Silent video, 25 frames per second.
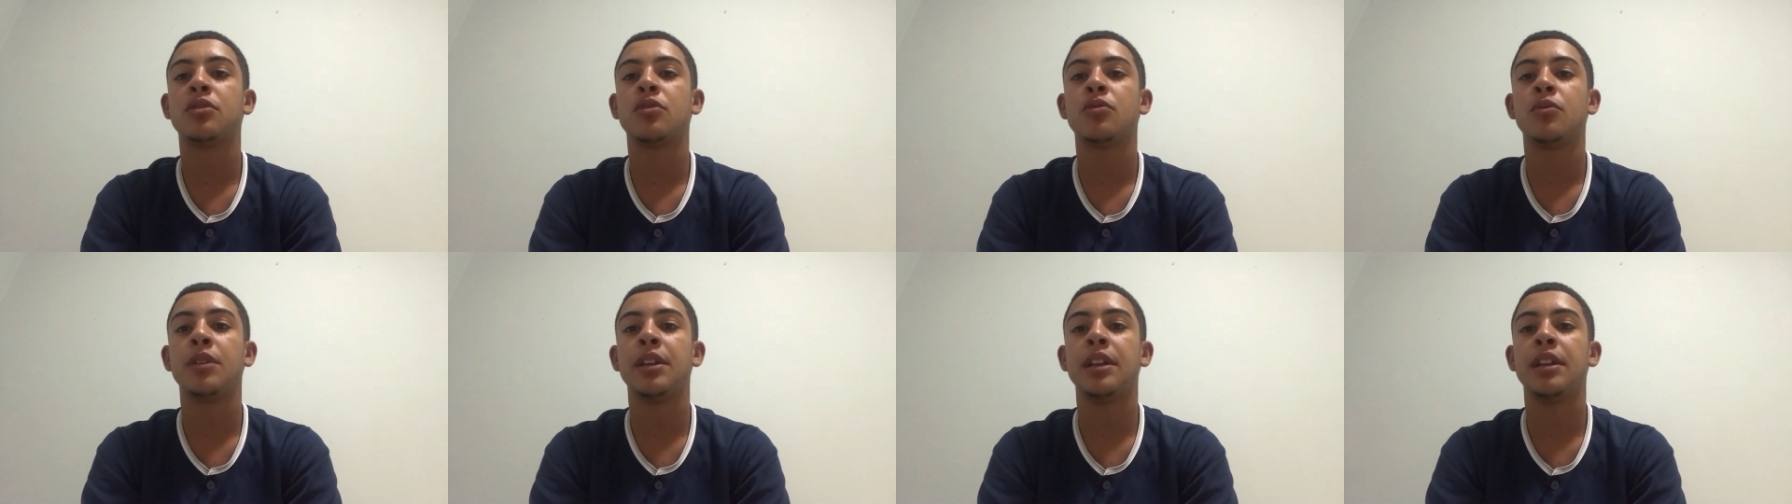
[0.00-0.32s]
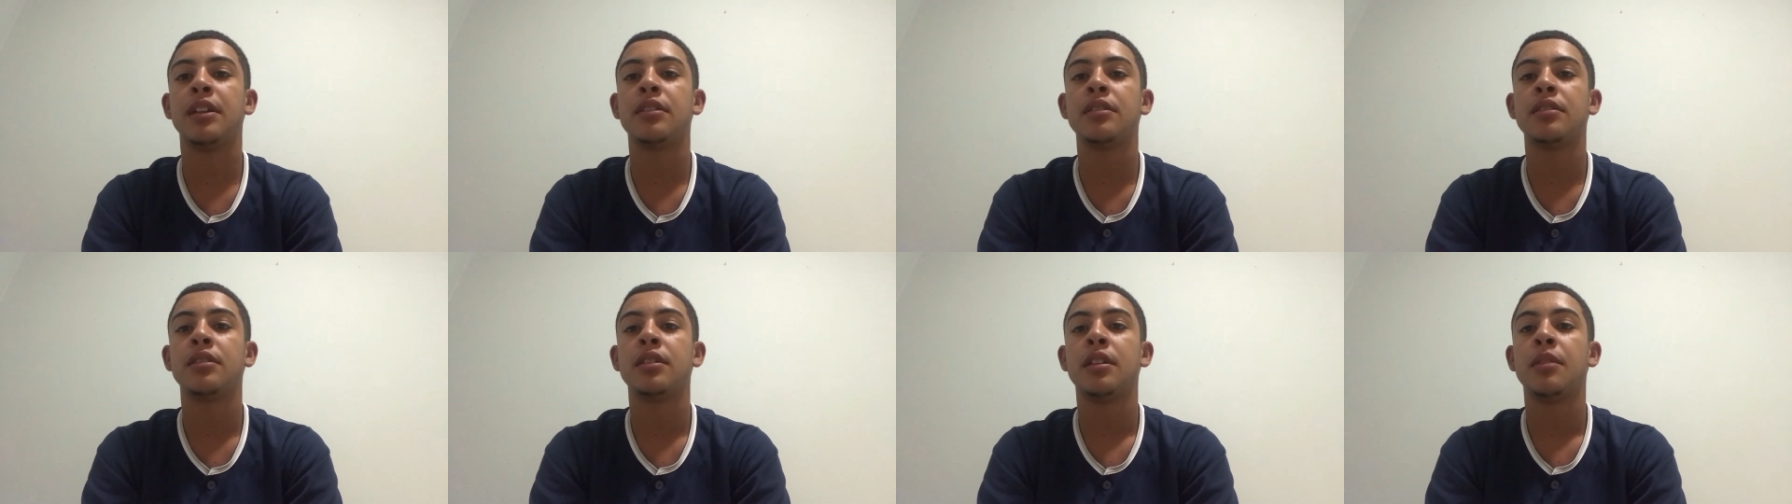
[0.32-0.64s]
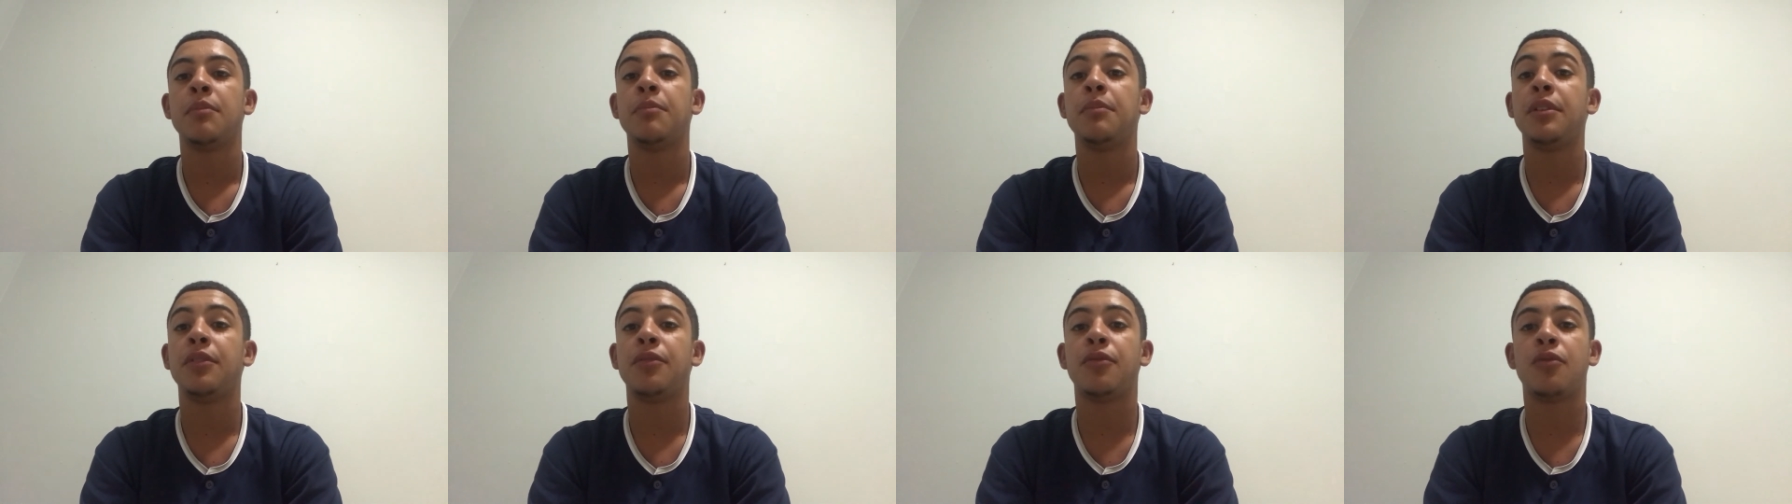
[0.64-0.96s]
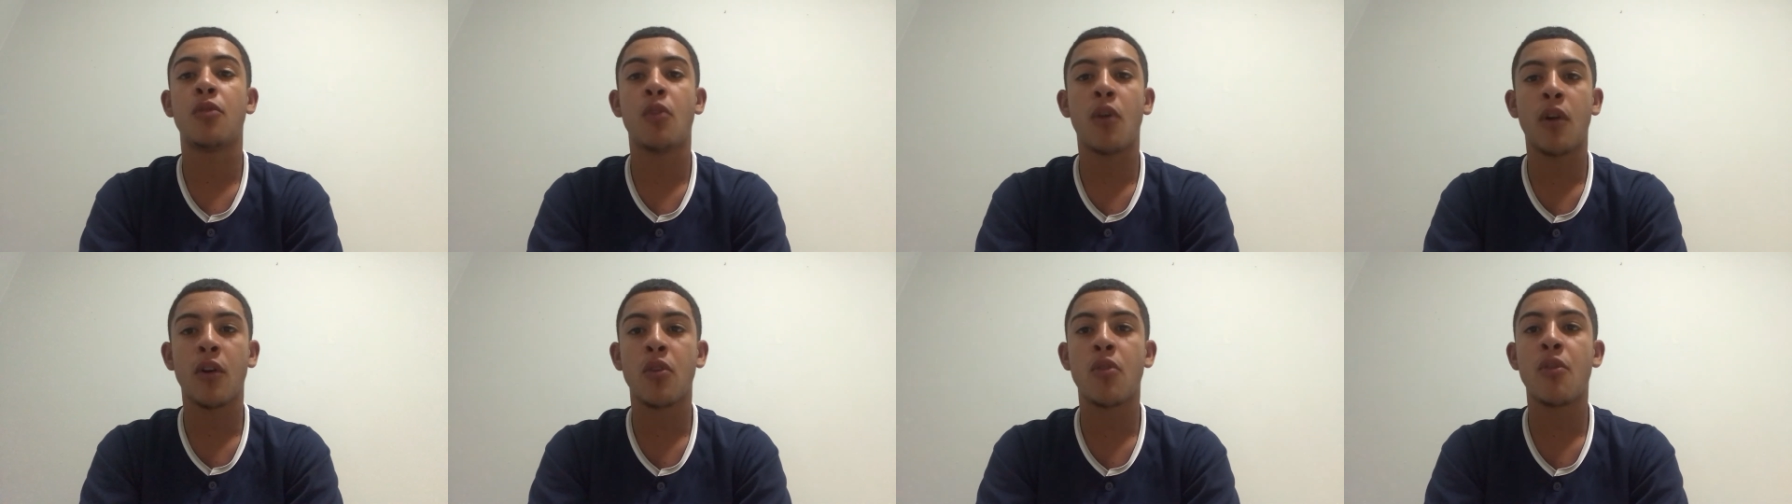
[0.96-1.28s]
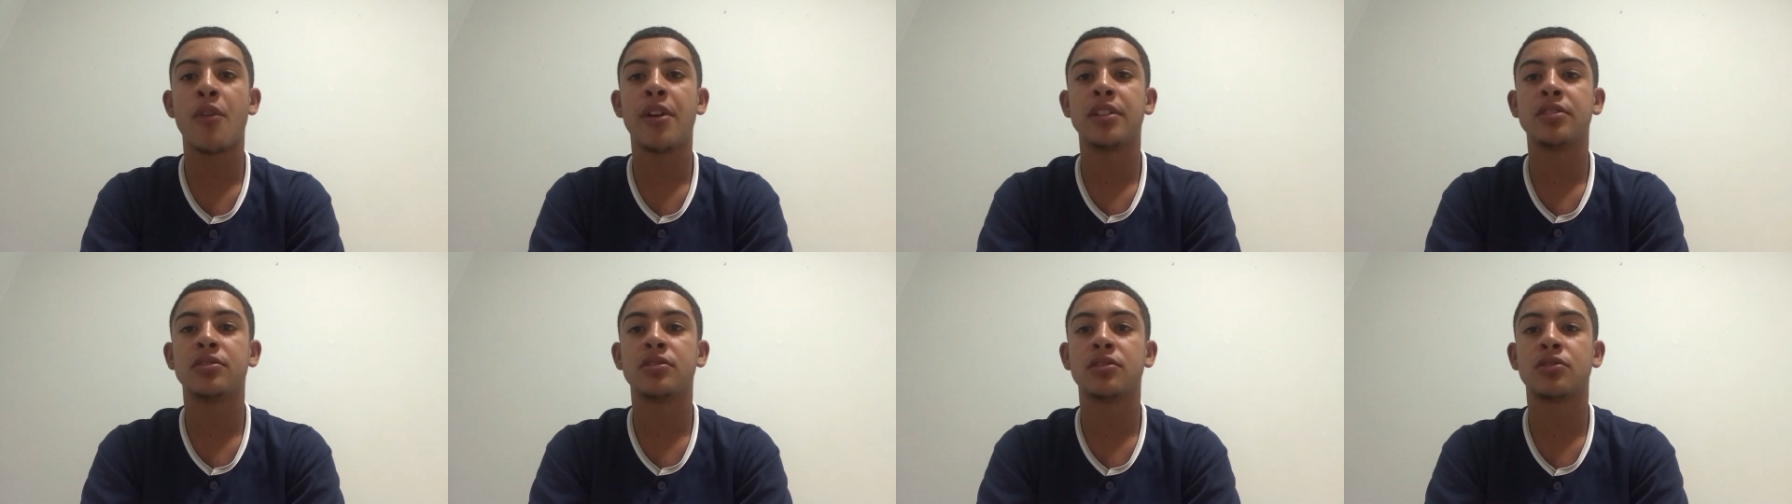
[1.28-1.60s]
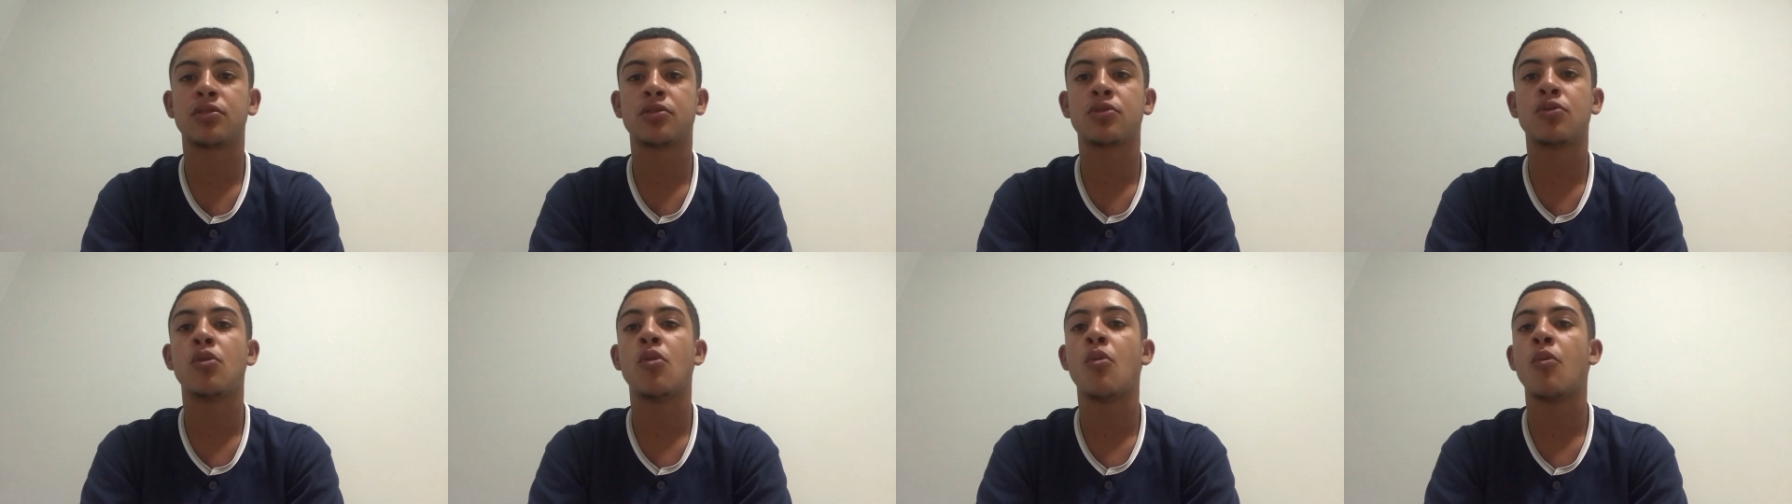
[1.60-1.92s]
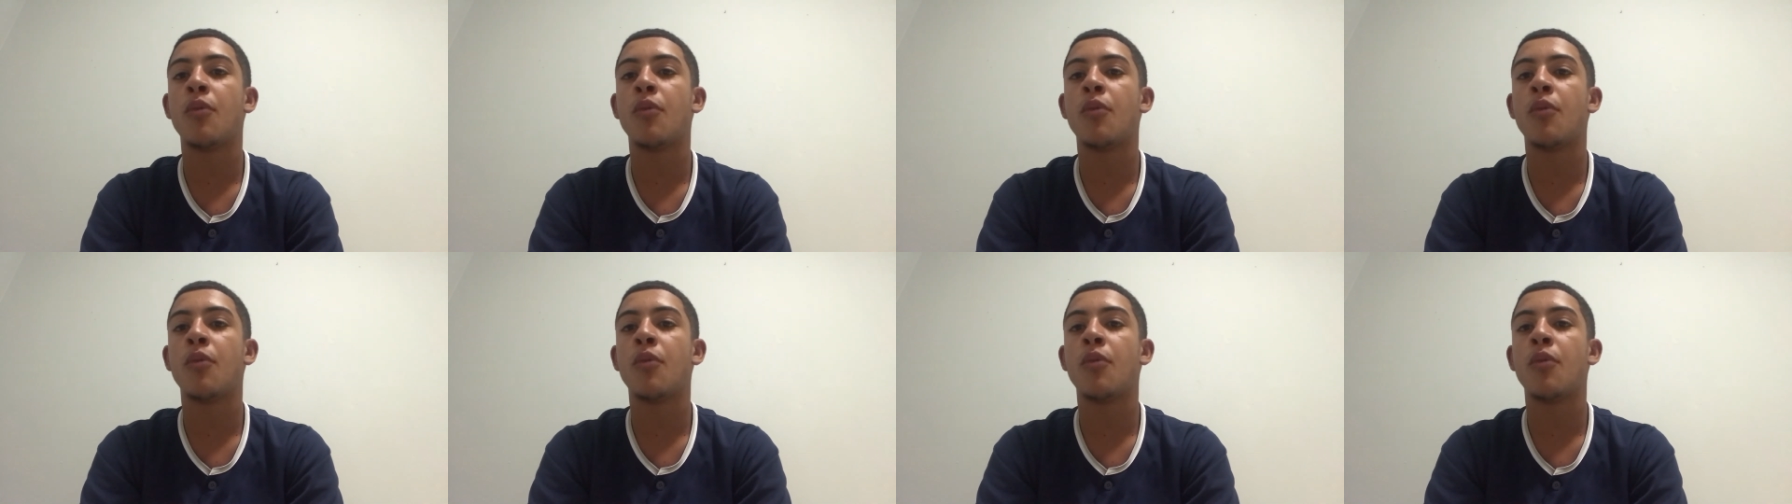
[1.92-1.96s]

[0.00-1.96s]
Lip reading: week before going to school.